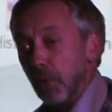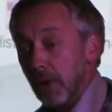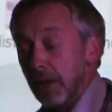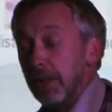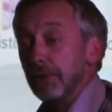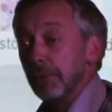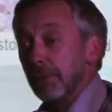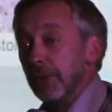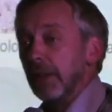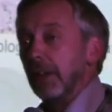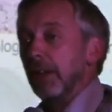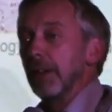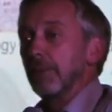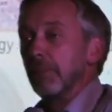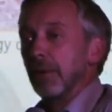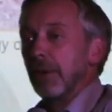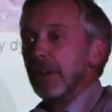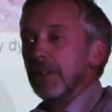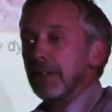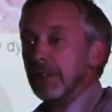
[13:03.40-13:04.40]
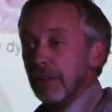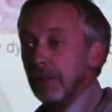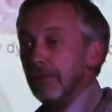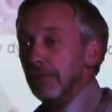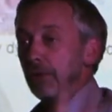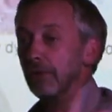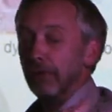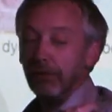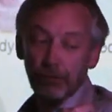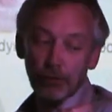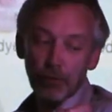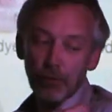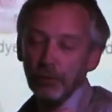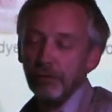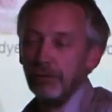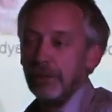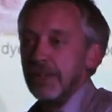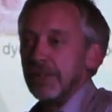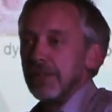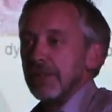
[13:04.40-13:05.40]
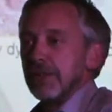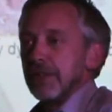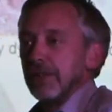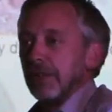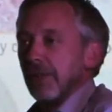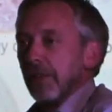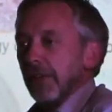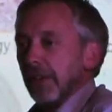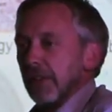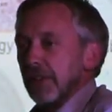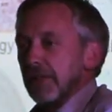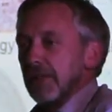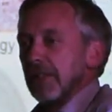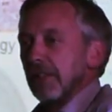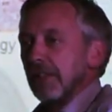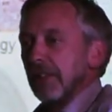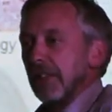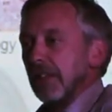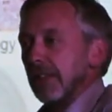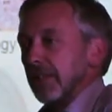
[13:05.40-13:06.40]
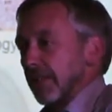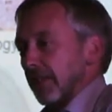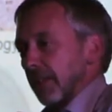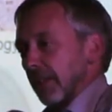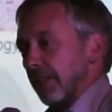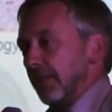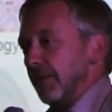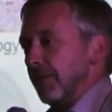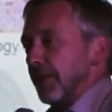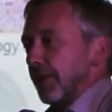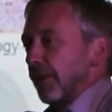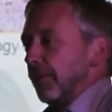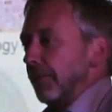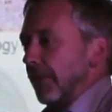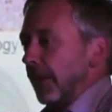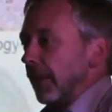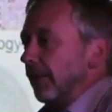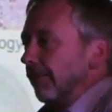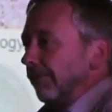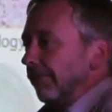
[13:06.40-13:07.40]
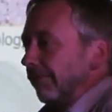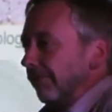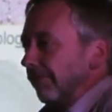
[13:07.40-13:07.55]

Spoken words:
why do we collect brains? I've got 4 reasons on the next slide, so you tell me.